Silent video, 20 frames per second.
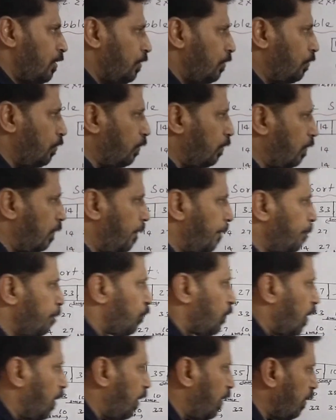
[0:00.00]

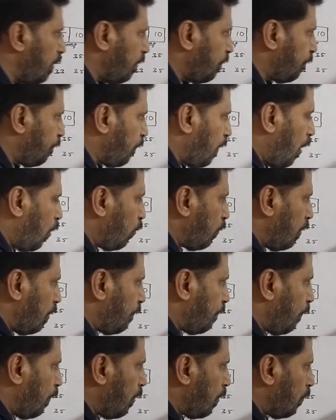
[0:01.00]
So in the
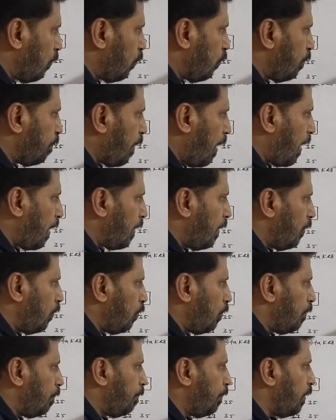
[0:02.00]
outer for loop, I
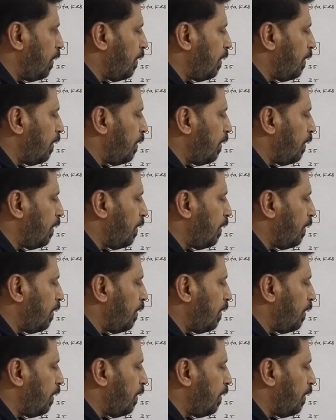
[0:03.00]
loop,